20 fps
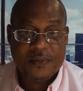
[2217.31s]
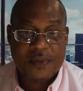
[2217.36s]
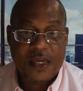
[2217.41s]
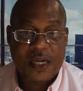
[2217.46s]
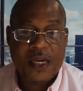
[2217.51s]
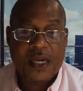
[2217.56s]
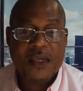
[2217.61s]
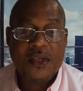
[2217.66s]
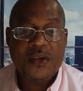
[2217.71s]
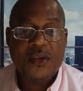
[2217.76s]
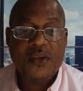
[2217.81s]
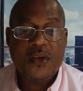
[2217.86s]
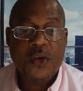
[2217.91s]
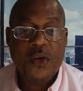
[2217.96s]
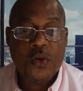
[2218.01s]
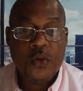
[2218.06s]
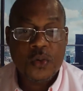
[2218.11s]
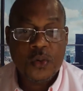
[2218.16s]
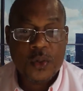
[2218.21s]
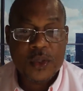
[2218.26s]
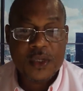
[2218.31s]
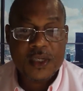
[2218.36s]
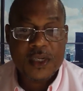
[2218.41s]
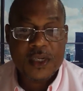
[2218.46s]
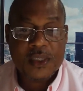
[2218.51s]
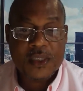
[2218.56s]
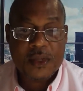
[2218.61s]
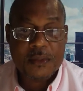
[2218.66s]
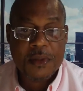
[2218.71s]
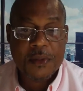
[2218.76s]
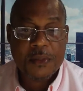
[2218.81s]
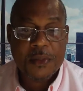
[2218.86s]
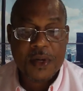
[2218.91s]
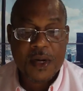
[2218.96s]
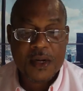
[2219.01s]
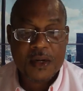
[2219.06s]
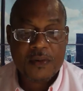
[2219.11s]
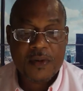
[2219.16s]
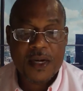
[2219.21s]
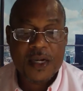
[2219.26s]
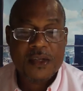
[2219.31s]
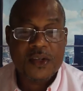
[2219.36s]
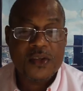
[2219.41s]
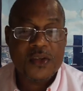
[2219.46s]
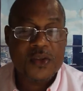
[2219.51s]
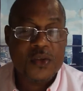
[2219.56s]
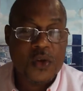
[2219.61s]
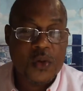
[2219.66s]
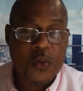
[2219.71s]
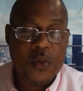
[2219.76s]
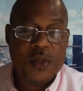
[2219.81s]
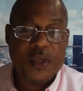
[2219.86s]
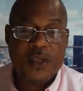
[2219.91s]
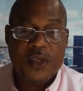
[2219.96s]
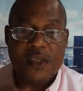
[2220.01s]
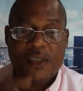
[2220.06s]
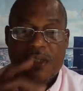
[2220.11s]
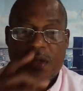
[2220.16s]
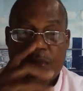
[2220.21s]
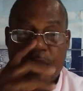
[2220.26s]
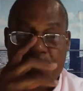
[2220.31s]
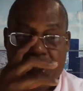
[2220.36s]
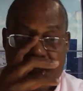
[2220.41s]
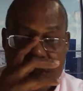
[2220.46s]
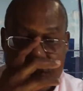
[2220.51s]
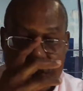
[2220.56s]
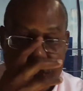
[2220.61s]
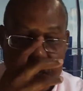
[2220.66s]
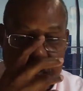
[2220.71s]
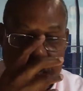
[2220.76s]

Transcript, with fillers: I like to know what it is I'm a part of. I like to know what it is I'm researching.